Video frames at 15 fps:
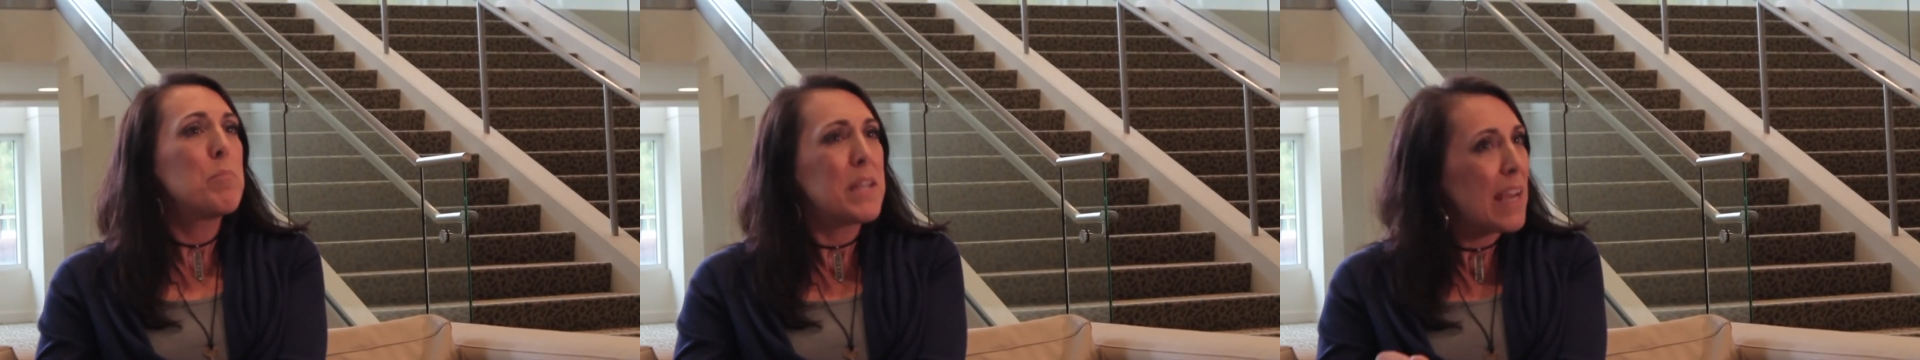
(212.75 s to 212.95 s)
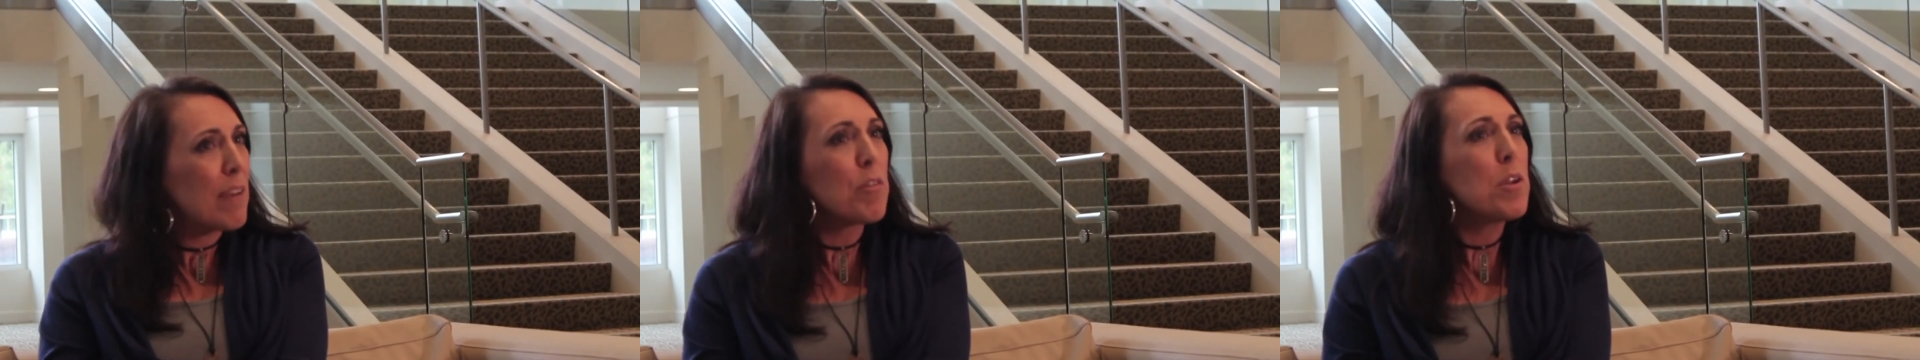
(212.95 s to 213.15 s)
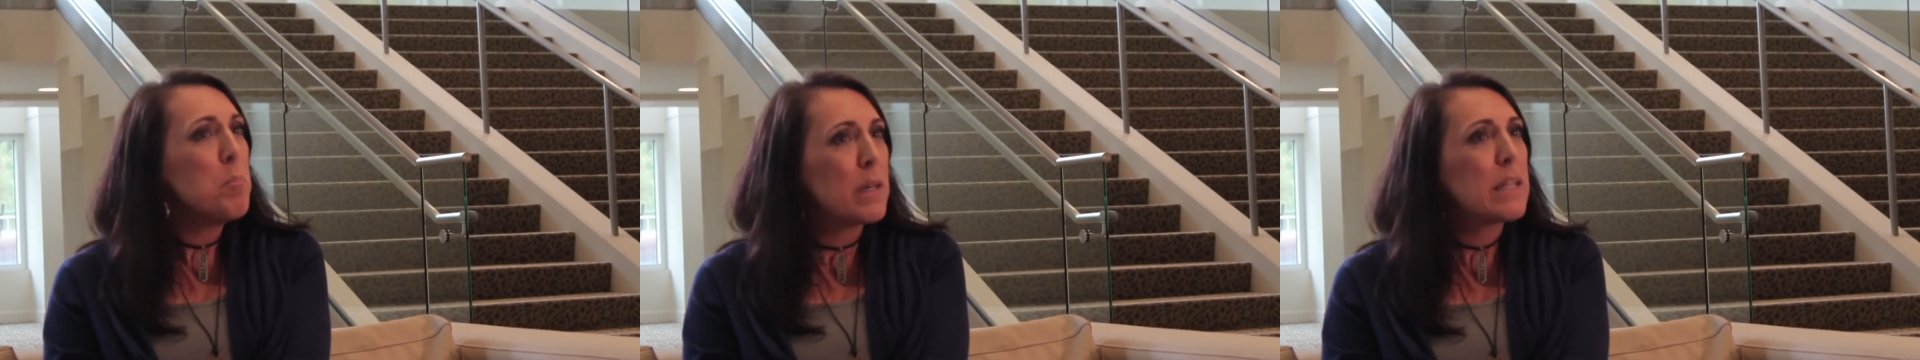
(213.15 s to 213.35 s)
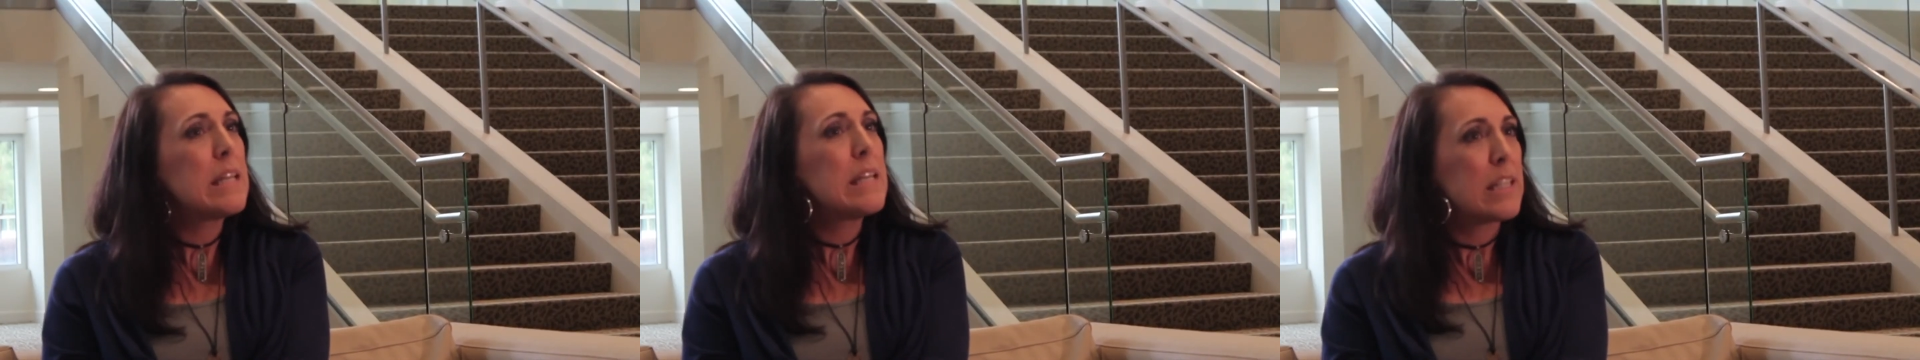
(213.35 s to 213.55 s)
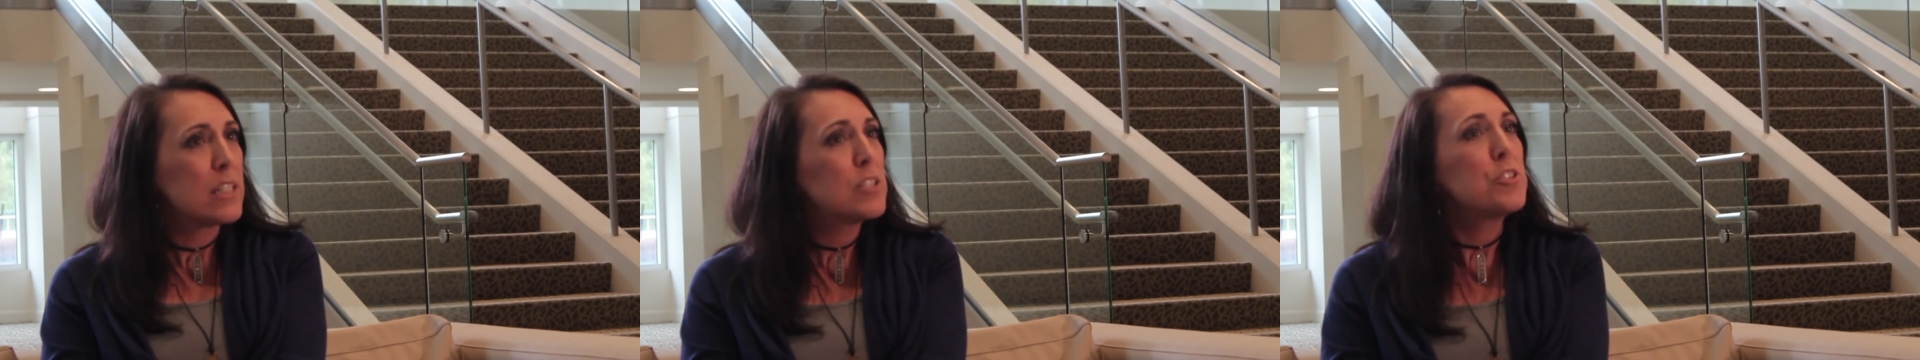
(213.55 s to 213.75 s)
but
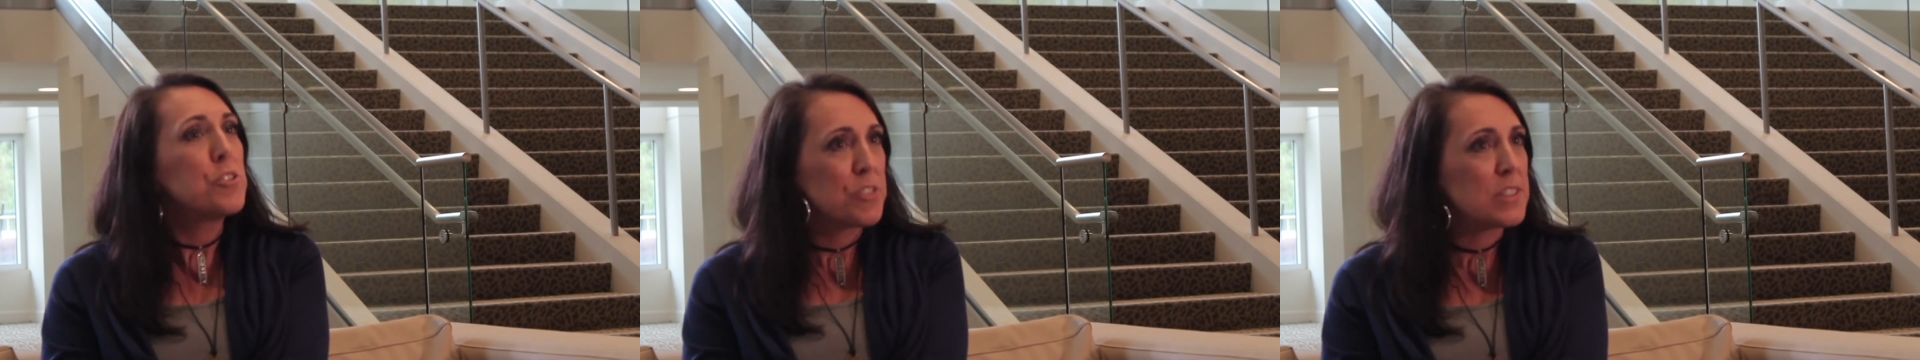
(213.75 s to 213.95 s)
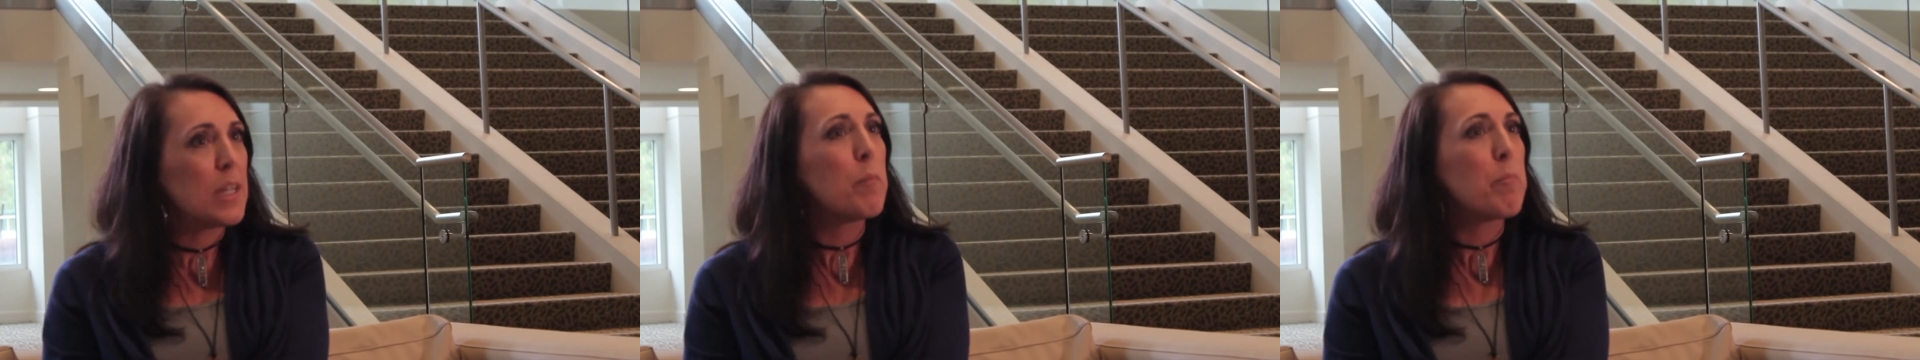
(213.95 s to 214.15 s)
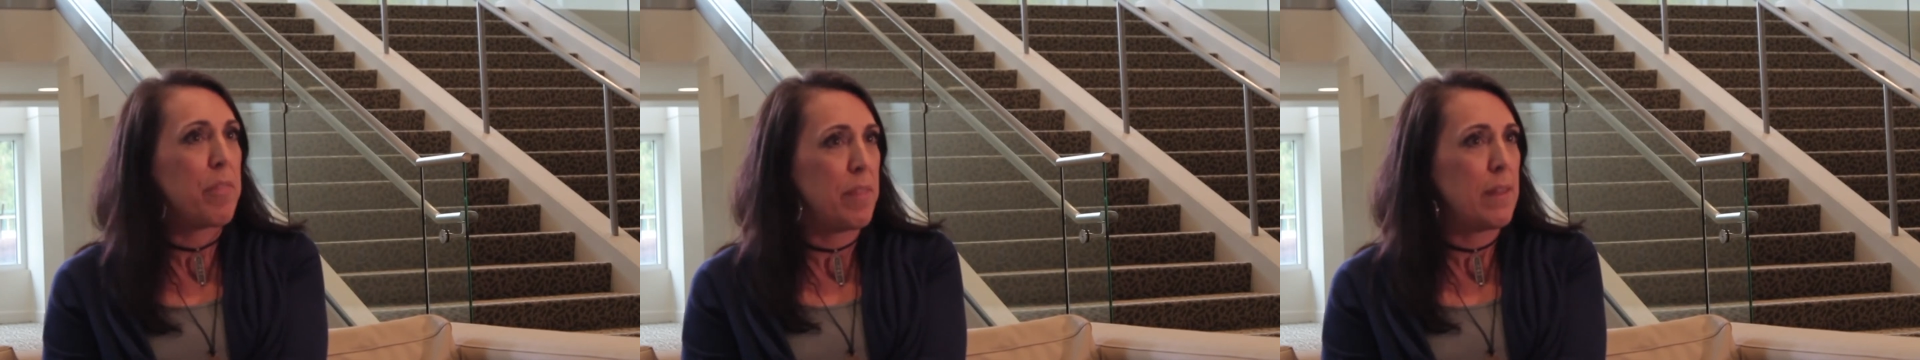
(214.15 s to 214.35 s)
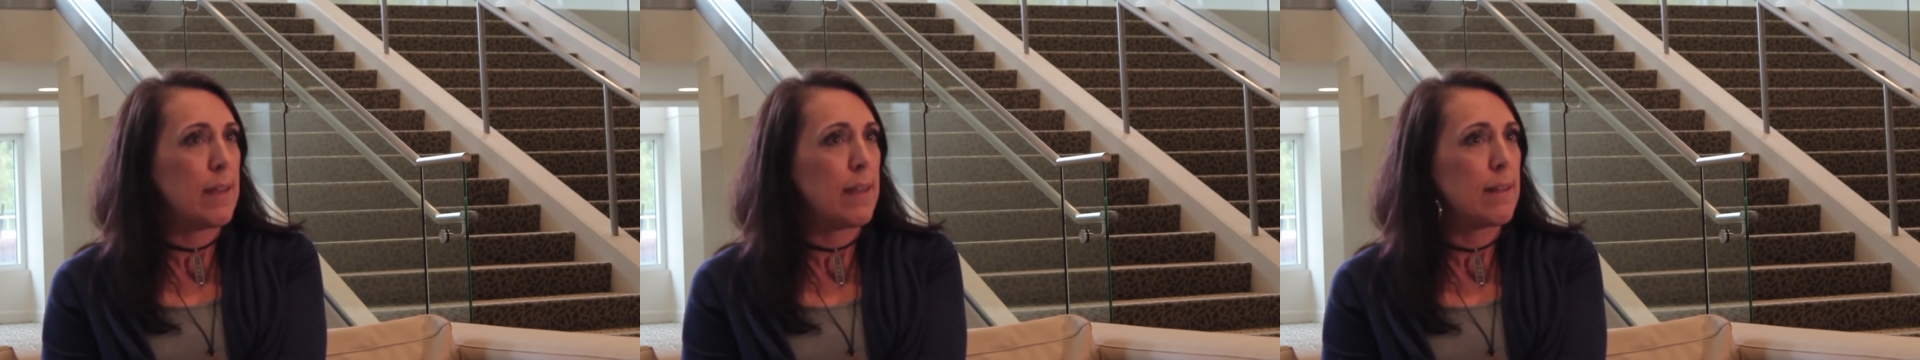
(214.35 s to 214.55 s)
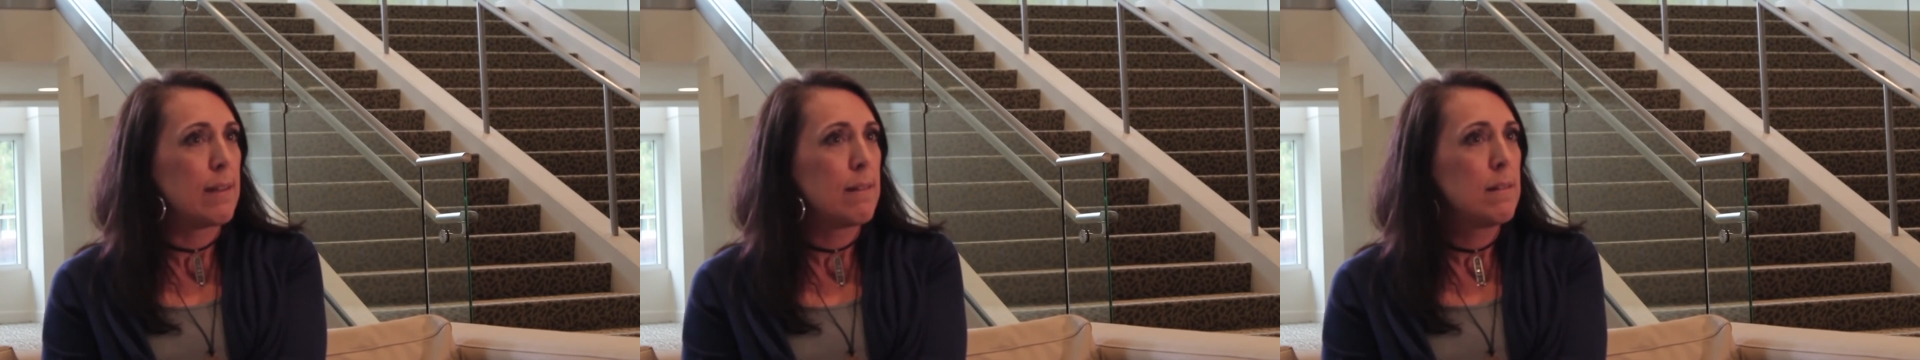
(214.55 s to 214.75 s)
everybody can do
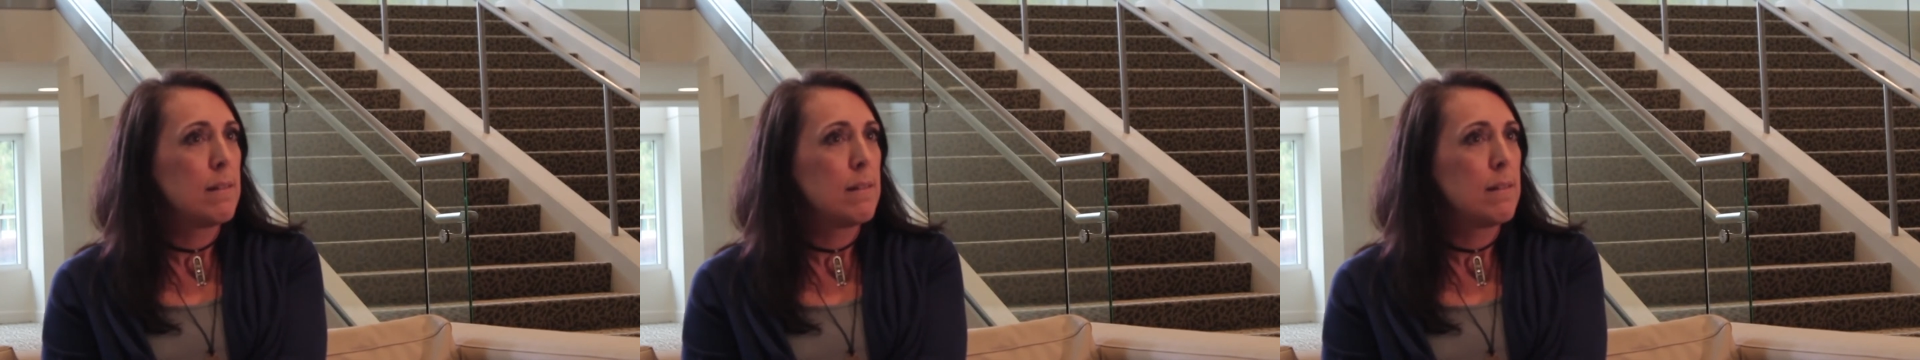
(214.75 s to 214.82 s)
something.